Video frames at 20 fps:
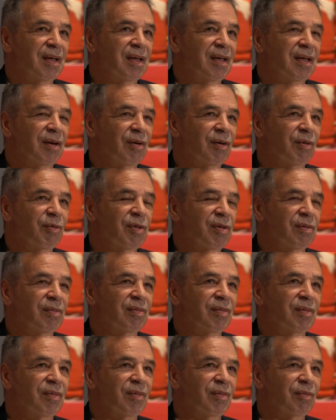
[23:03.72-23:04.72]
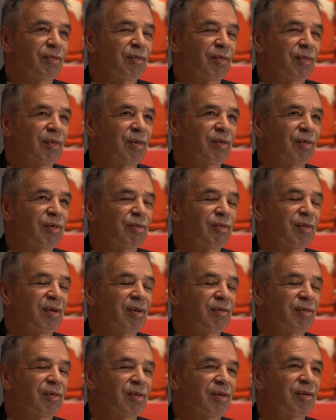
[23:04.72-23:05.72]
you know, it was, it was,
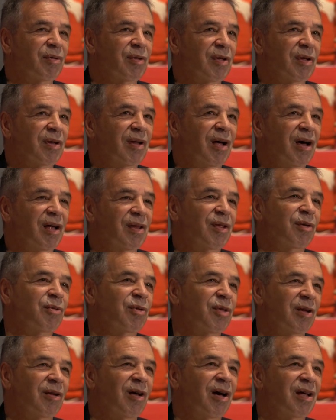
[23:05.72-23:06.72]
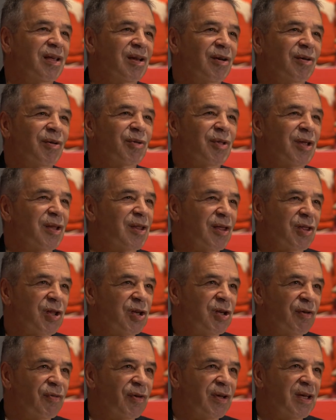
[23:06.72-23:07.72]
it was a lot, that was a lot, you know, it was a, such a
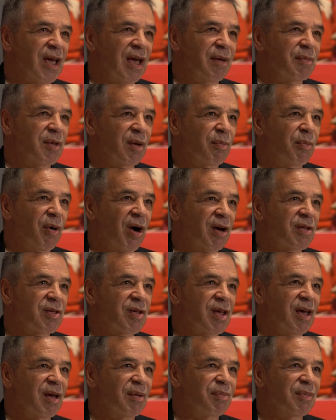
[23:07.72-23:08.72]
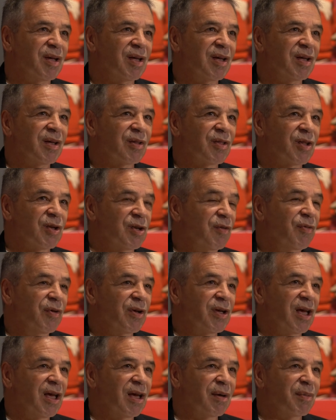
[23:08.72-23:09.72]
different game than the box game. It's a
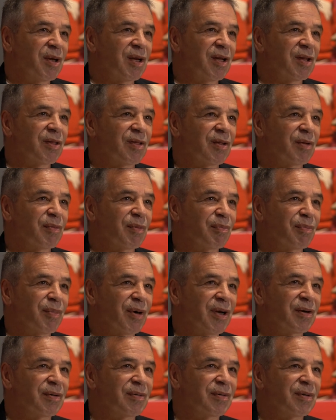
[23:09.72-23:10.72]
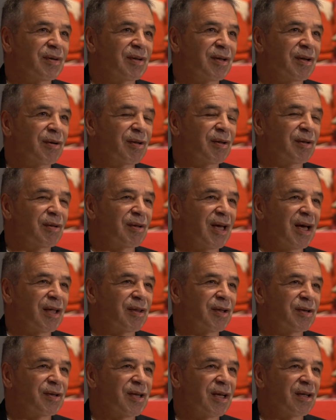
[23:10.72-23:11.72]
different game and it's, but you know, yeah,
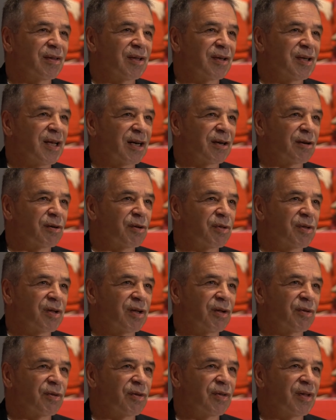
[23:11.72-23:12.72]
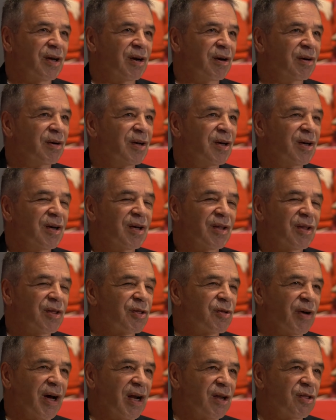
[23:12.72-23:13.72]
the, te the technical skills are there. The
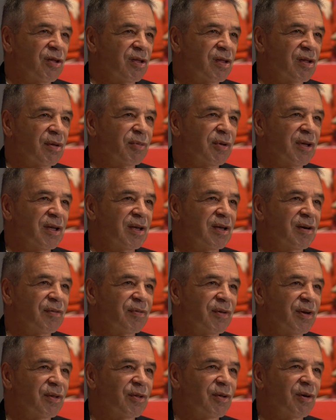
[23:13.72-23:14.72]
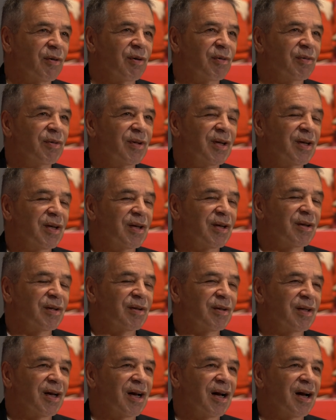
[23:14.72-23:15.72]
strategy is completely different. So
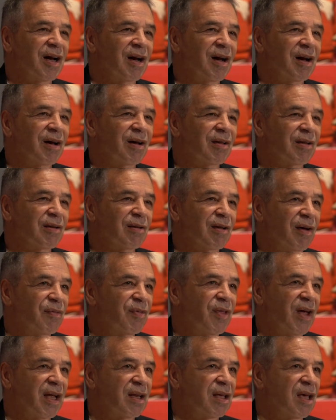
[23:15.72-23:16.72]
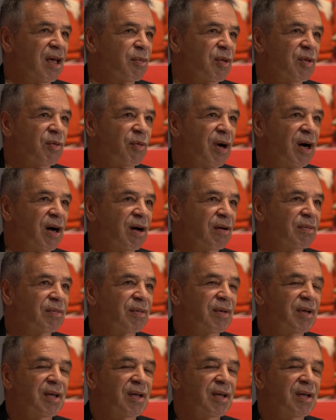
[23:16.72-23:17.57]
uh, loved that game as well.